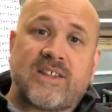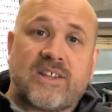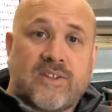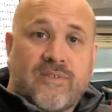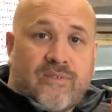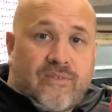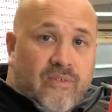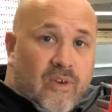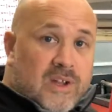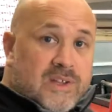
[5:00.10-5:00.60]
that the
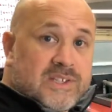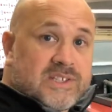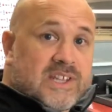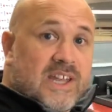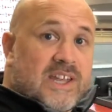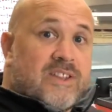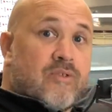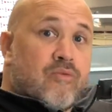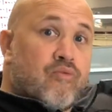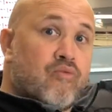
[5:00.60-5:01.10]
front
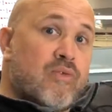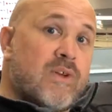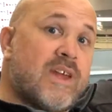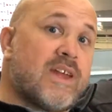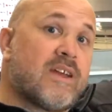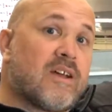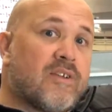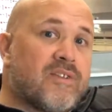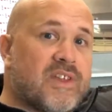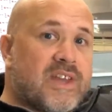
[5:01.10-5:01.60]
and the
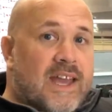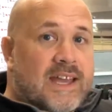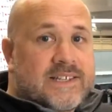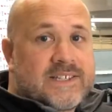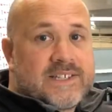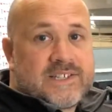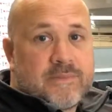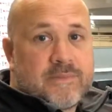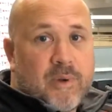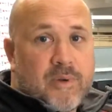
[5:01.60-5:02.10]
rear of the
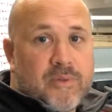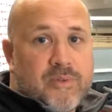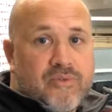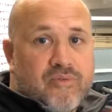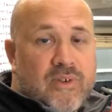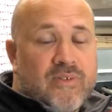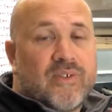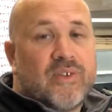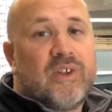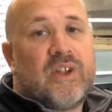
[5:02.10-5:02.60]
axis are both
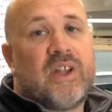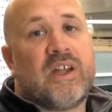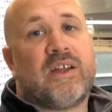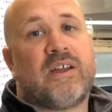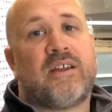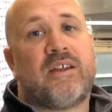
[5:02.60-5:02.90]
driven